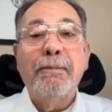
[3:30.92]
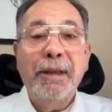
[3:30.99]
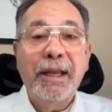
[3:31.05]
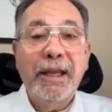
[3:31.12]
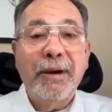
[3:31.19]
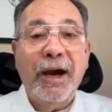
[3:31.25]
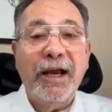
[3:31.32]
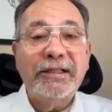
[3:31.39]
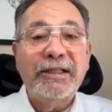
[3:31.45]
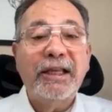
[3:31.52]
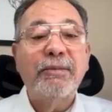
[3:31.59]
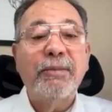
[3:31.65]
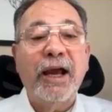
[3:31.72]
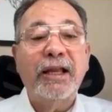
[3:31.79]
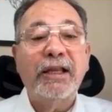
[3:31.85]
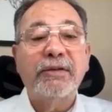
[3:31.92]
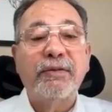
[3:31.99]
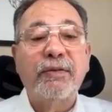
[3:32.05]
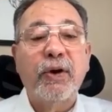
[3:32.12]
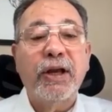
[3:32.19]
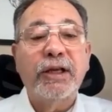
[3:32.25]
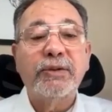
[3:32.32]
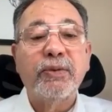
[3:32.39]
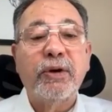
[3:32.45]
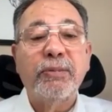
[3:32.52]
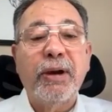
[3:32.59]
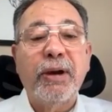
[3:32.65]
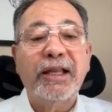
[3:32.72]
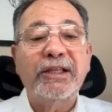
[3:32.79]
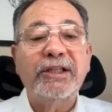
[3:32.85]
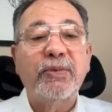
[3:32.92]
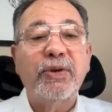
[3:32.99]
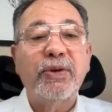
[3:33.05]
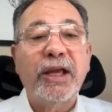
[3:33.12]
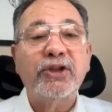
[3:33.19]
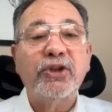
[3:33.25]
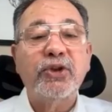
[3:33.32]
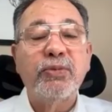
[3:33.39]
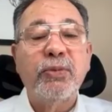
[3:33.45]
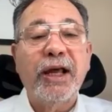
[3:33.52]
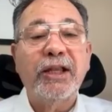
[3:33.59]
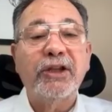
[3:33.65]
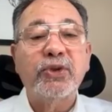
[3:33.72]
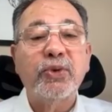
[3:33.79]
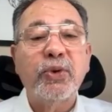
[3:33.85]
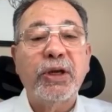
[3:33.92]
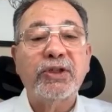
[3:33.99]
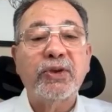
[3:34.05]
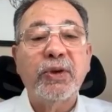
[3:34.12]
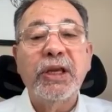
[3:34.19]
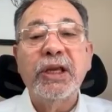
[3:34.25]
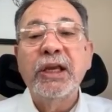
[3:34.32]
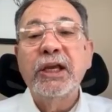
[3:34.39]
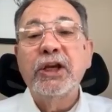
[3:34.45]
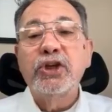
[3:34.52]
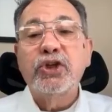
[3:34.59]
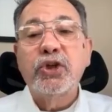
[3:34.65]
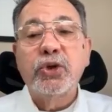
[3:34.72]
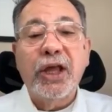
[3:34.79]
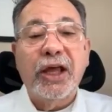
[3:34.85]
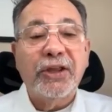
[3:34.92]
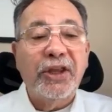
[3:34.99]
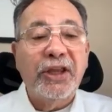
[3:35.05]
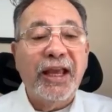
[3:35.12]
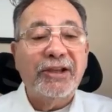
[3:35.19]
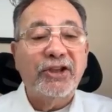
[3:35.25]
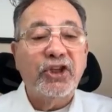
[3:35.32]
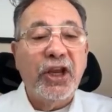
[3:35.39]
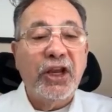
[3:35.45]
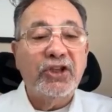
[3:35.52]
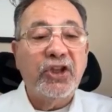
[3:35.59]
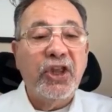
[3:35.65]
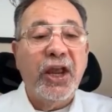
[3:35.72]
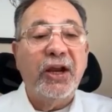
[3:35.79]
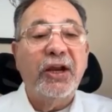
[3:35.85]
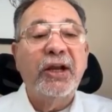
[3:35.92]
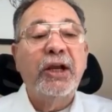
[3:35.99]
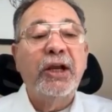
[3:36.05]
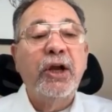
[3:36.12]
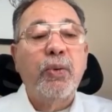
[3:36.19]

minimizing minus 4x1 minus 3x2 minus 2x3, so nothing has changed there.